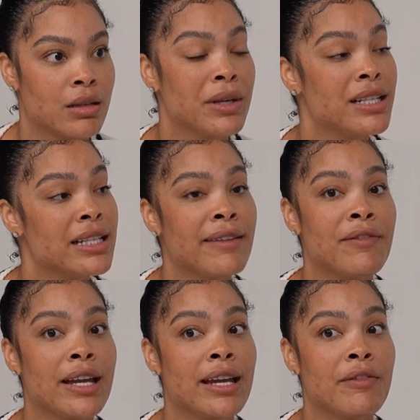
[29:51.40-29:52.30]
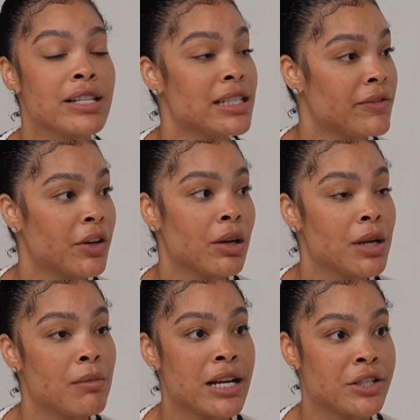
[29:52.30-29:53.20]
Because if, for instance, if you're
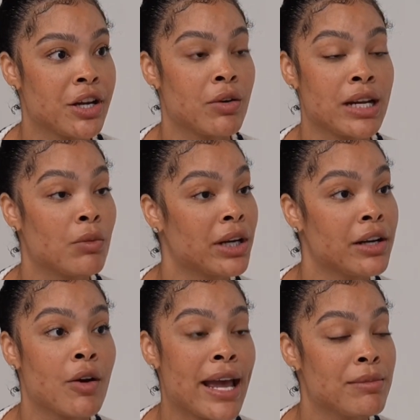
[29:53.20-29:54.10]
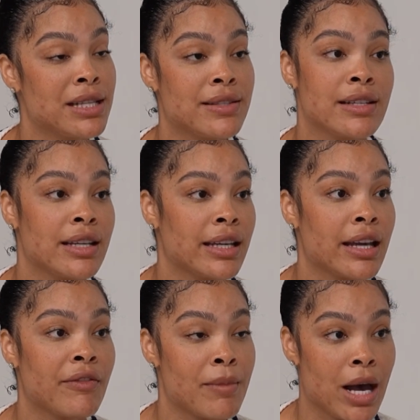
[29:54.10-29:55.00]
coming on my show and I want to know A, B, C, D, E,
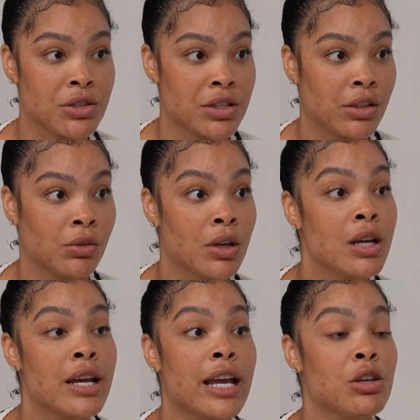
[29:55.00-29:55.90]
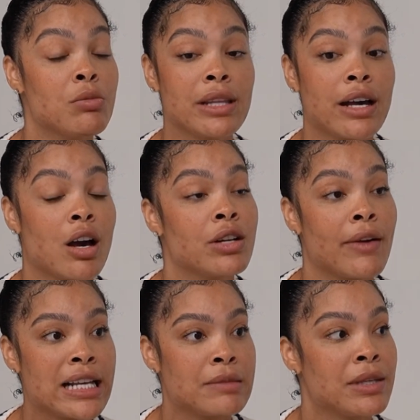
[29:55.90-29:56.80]
F about you, and you'd be like, oh,
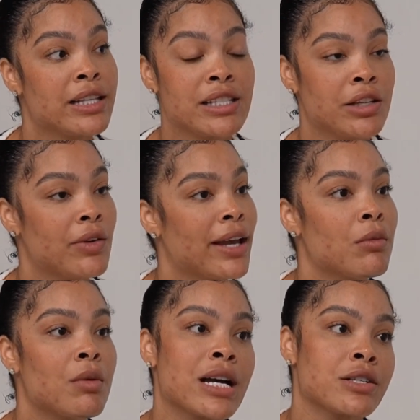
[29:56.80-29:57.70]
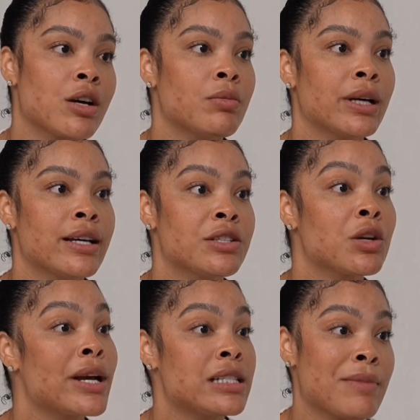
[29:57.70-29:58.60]
don't ask me this, then you can't come on my show because
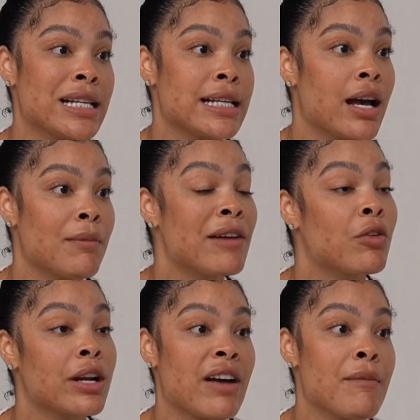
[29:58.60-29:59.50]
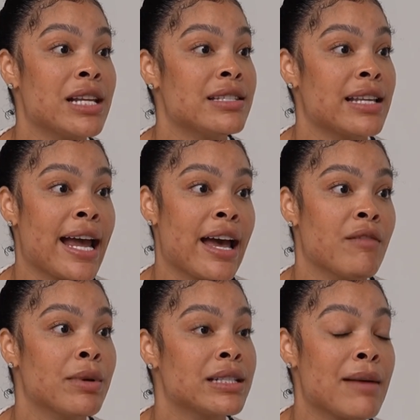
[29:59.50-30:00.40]
you're wasting my time, my 45 minutes that I
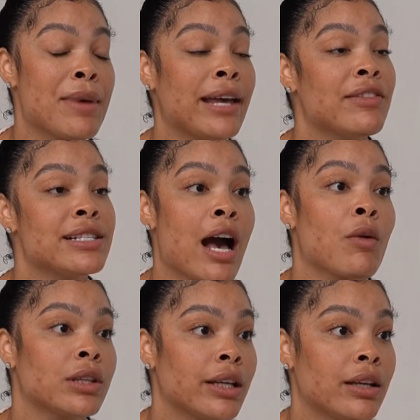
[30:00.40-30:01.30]
have, because I pay him this hourly.